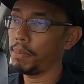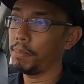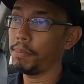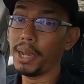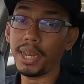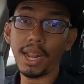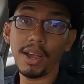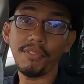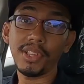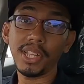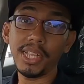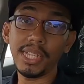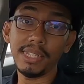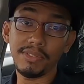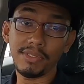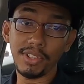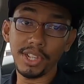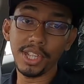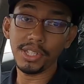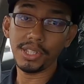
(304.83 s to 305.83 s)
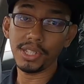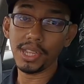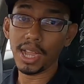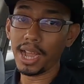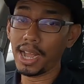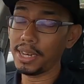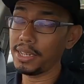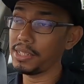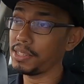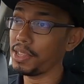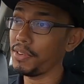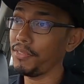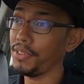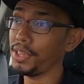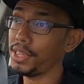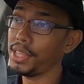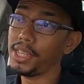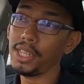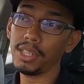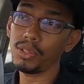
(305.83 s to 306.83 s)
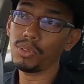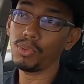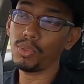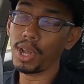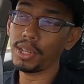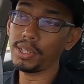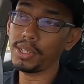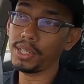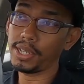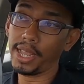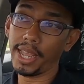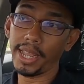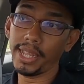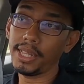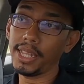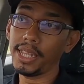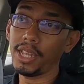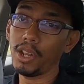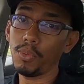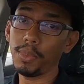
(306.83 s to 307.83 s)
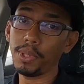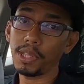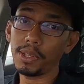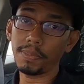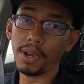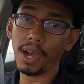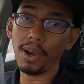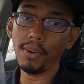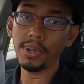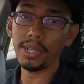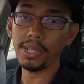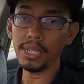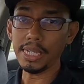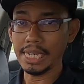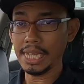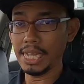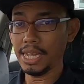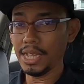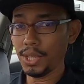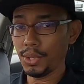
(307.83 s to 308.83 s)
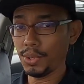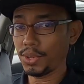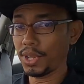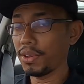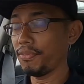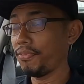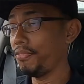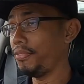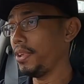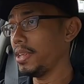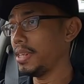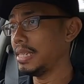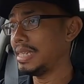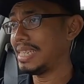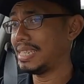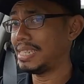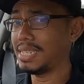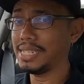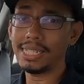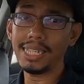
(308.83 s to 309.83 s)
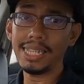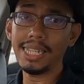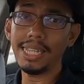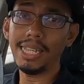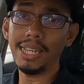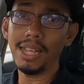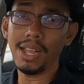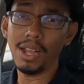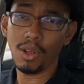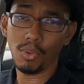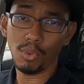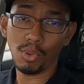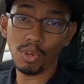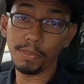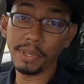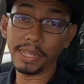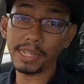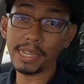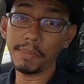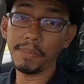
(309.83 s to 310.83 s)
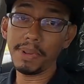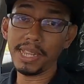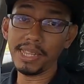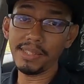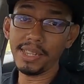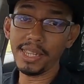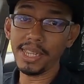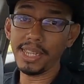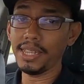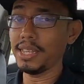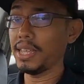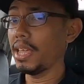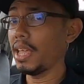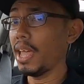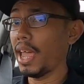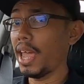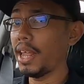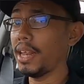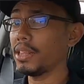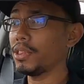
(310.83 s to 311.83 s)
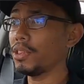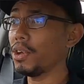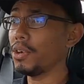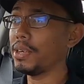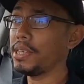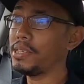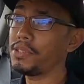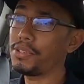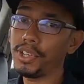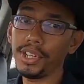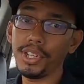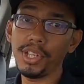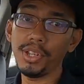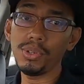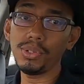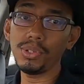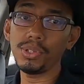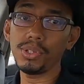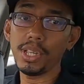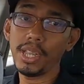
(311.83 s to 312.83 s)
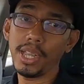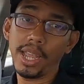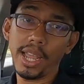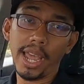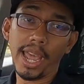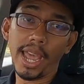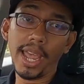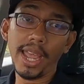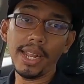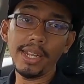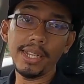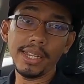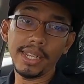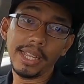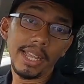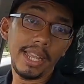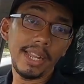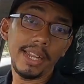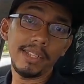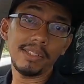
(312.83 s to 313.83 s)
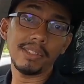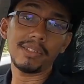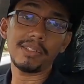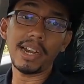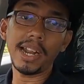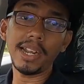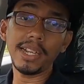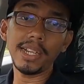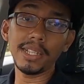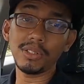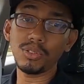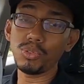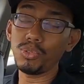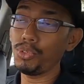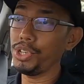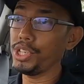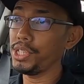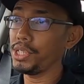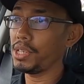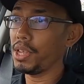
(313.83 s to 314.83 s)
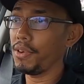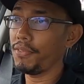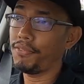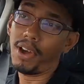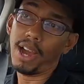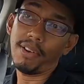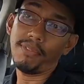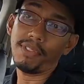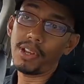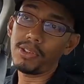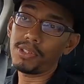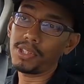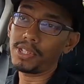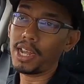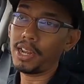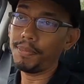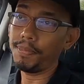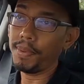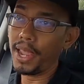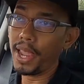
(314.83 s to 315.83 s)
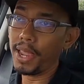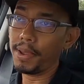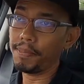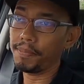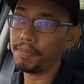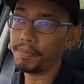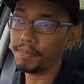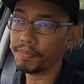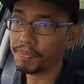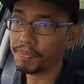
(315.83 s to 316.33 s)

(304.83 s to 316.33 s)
But after it reaches 170 to 180 km per hour, you can feel the city will become lazy and the torque is reduced and it is struggle to reach 5,000 RPM.